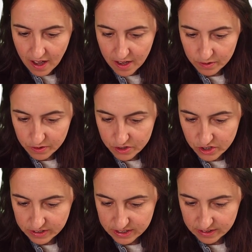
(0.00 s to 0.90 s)
I'm going to
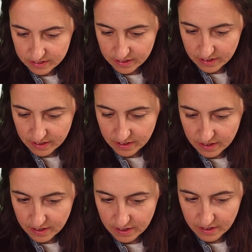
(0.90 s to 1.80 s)
change
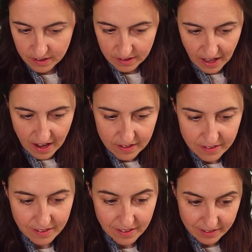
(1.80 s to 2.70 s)

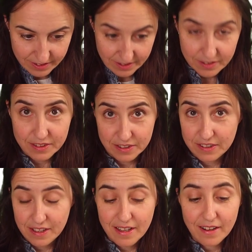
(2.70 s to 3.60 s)
that to, to,
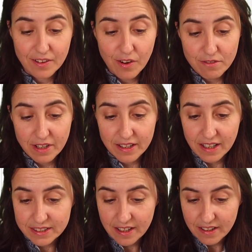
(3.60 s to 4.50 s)
see that it already
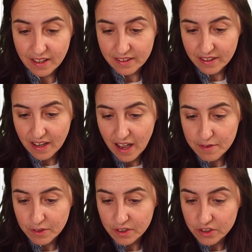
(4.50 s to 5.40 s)
does it. And then
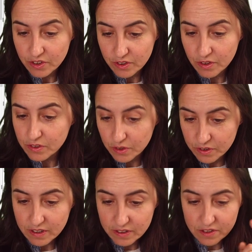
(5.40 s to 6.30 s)
I'm going to show you, you
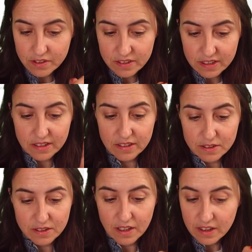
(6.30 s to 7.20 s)
need to see
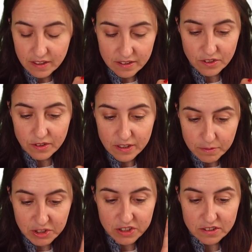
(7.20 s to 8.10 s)
this. I think it's so
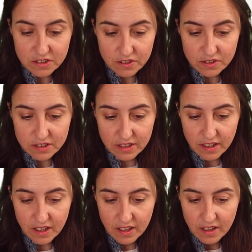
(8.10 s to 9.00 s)
much easier to see.